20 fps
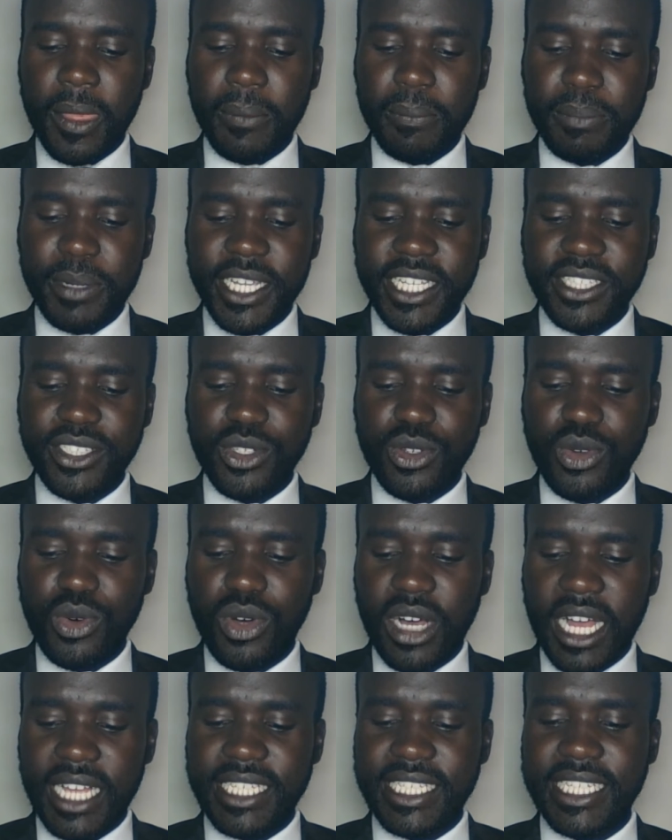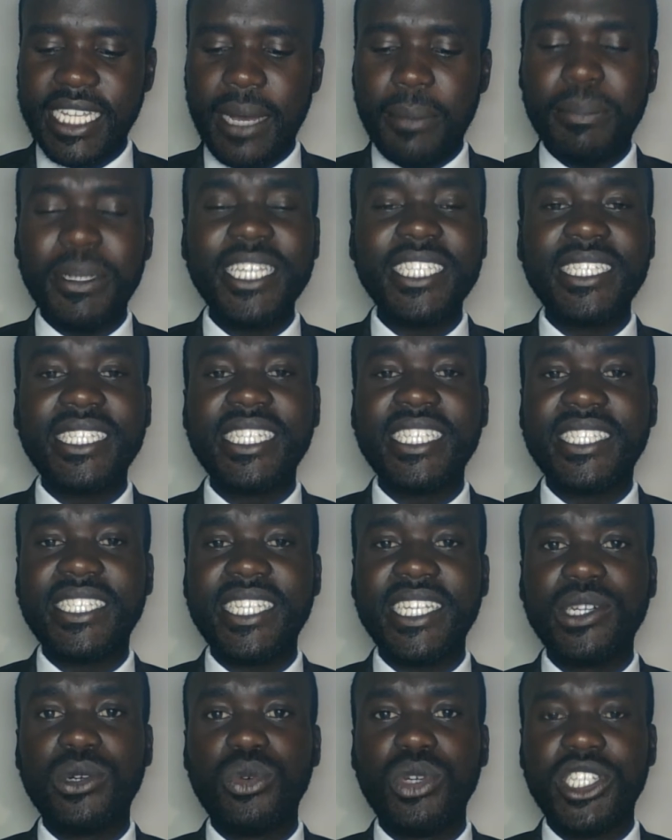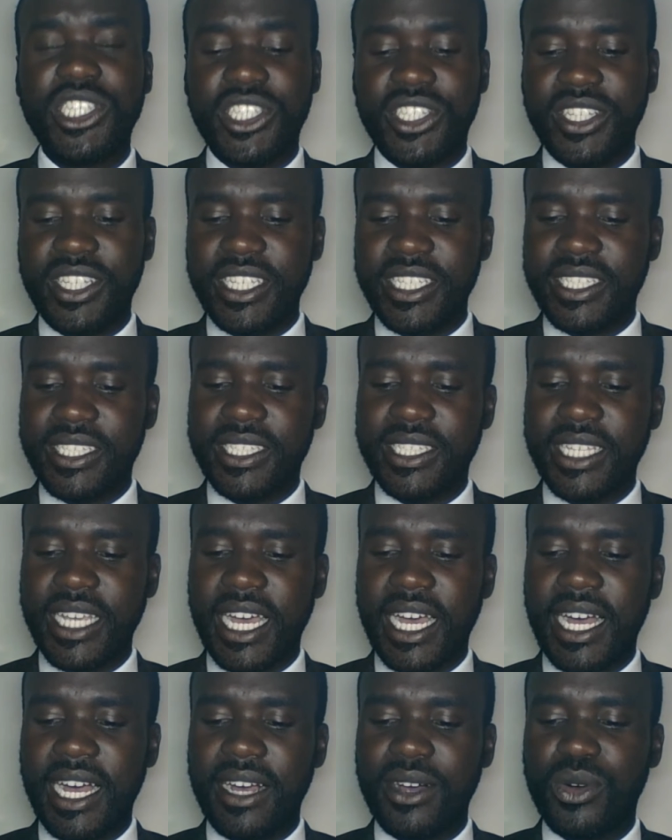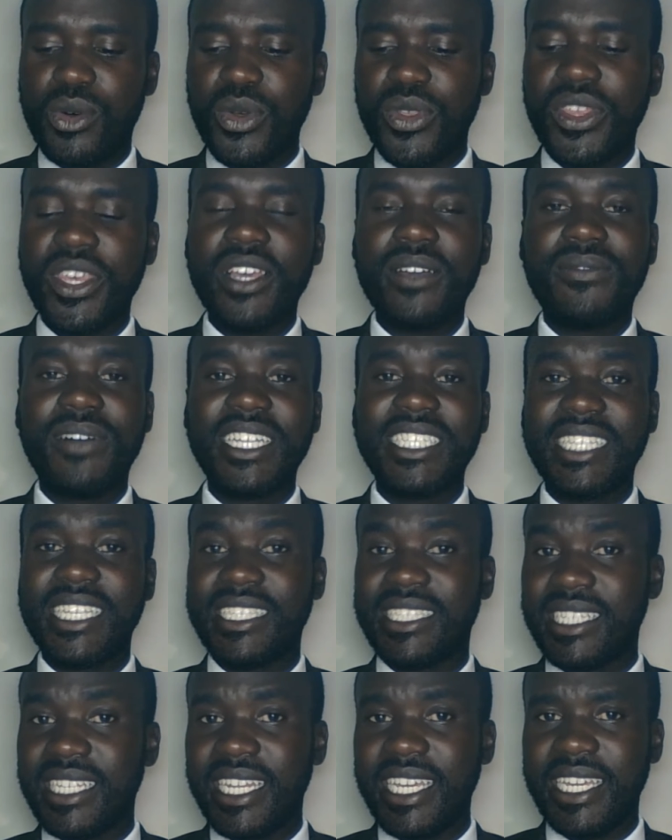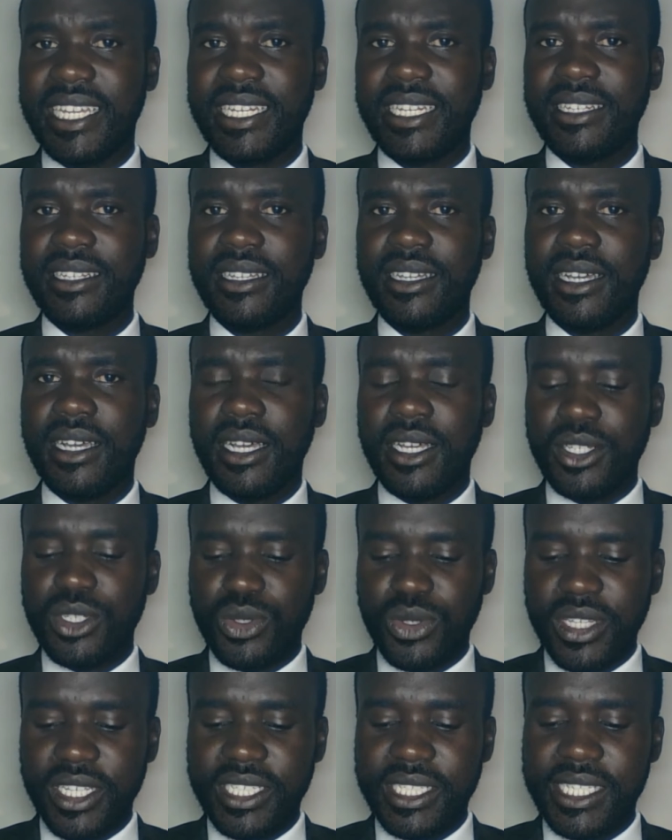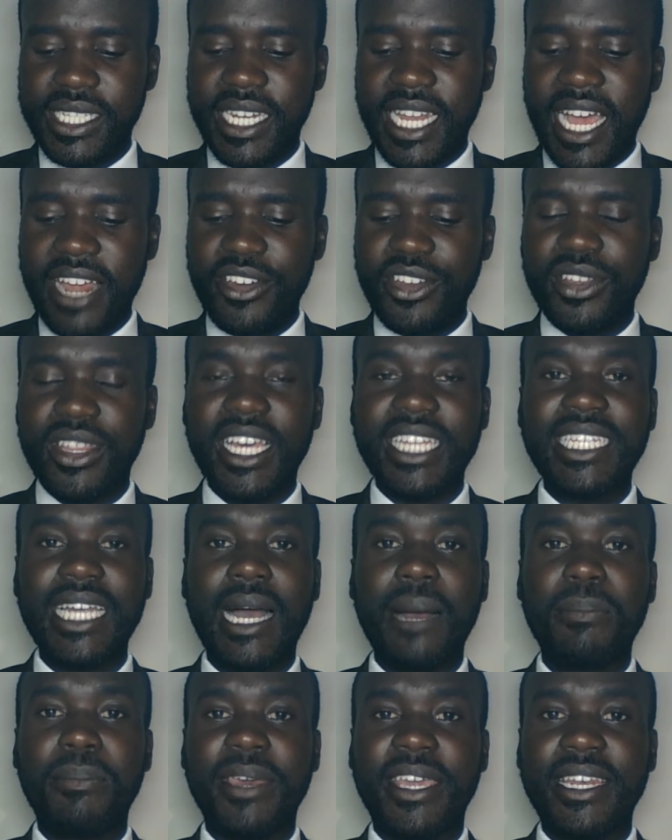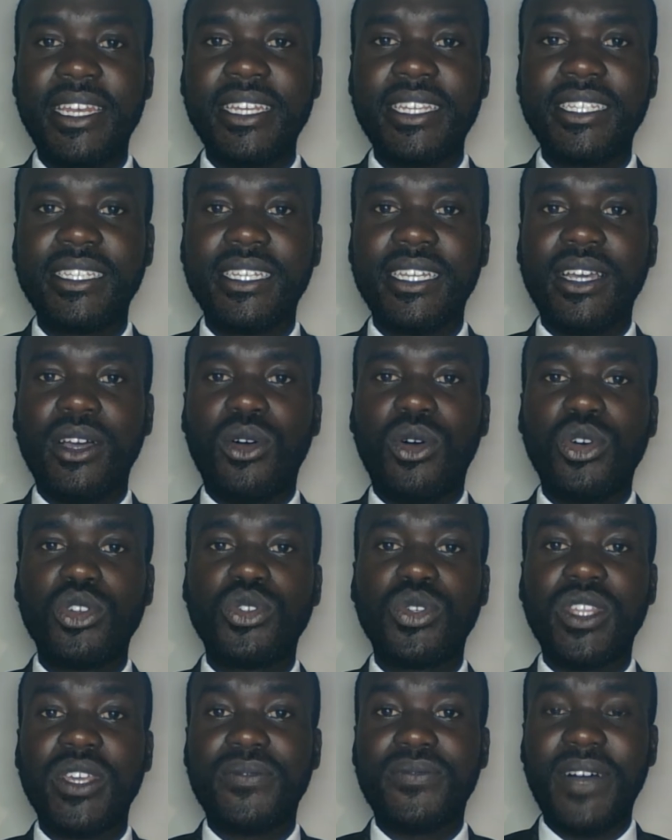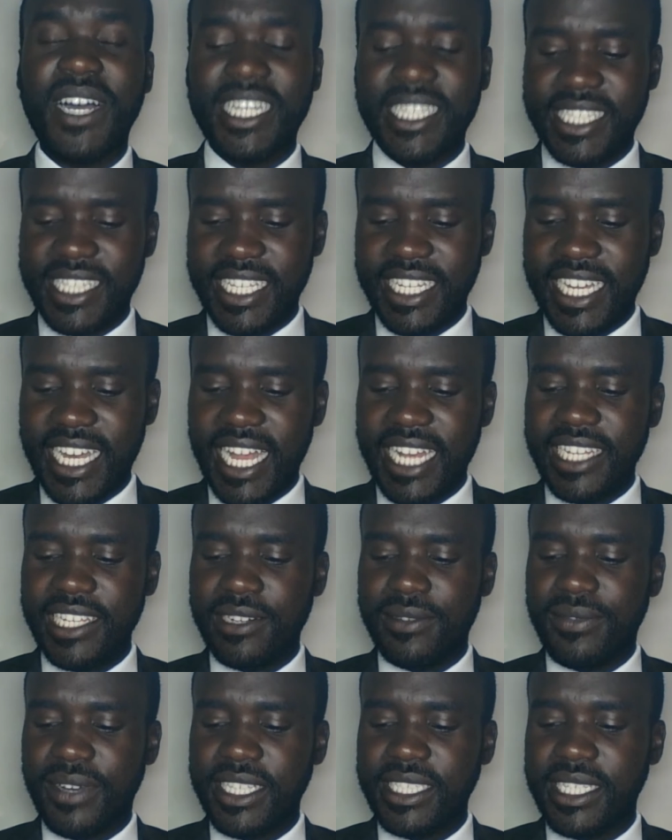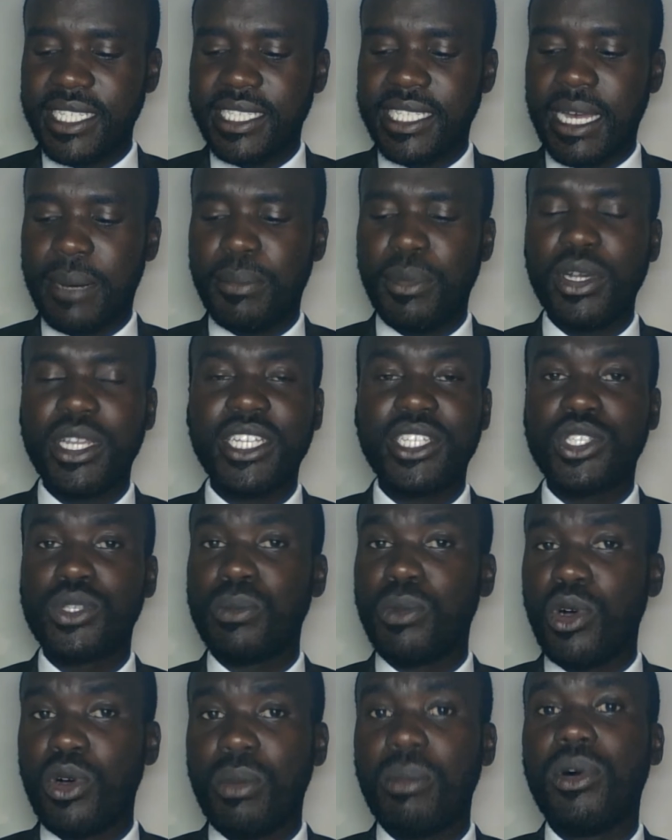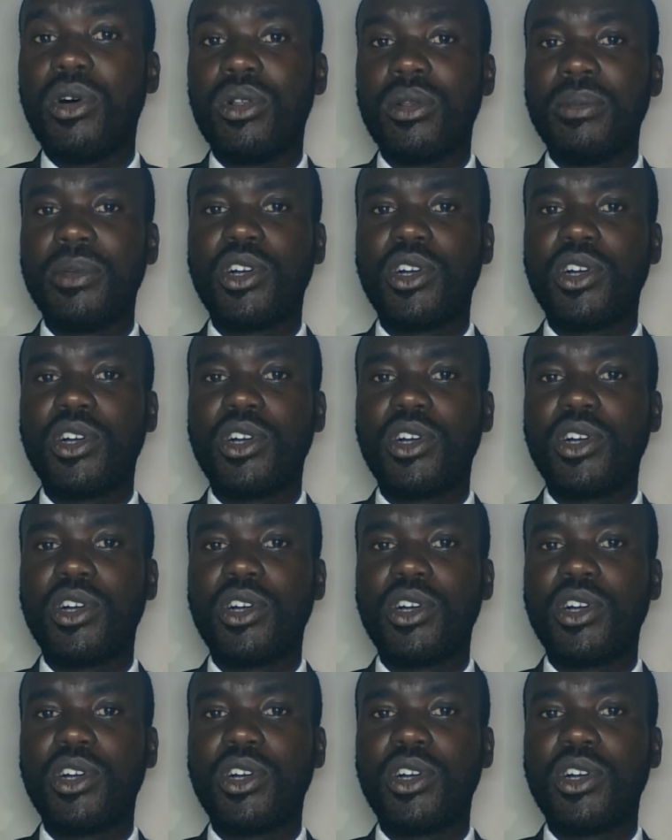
Please distinguish this Guthing versus Lin to the scenario that happened, or to the facts in Khalil versus Carbolic Smokeball.